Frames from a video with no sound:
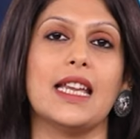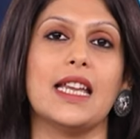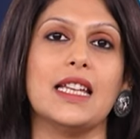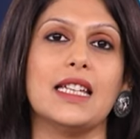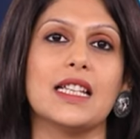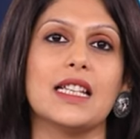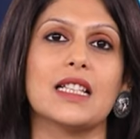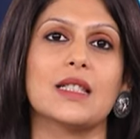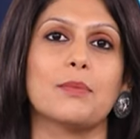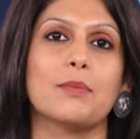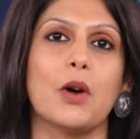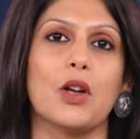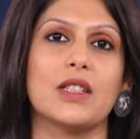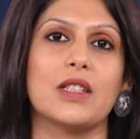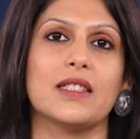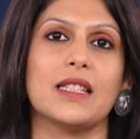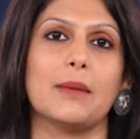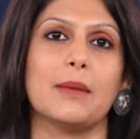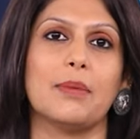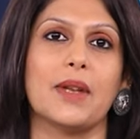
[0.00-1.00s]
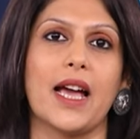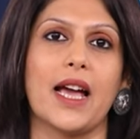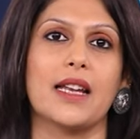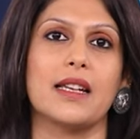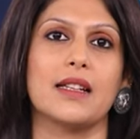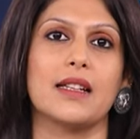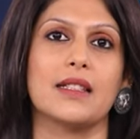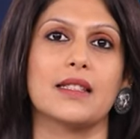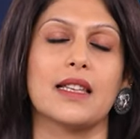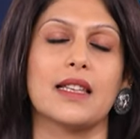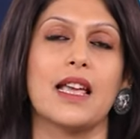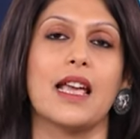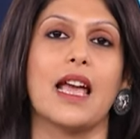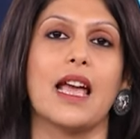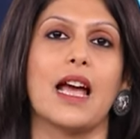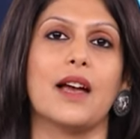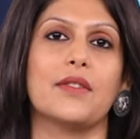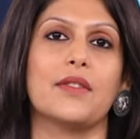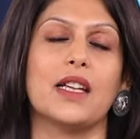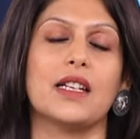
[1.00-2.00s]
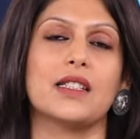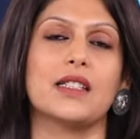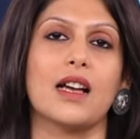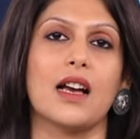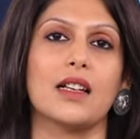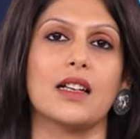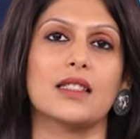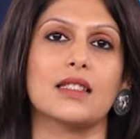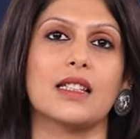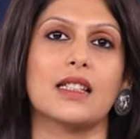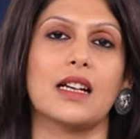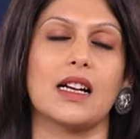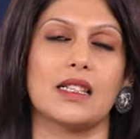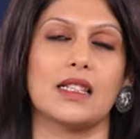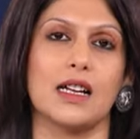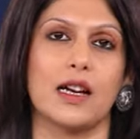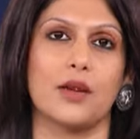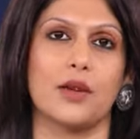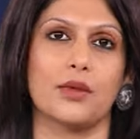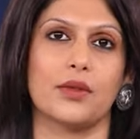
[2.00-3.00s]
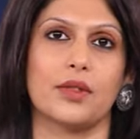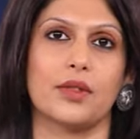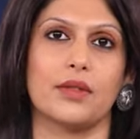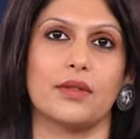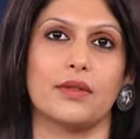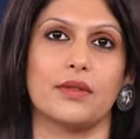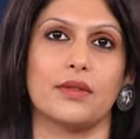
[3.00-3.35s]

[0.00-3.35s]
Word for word: India's policy planners have their task cut out.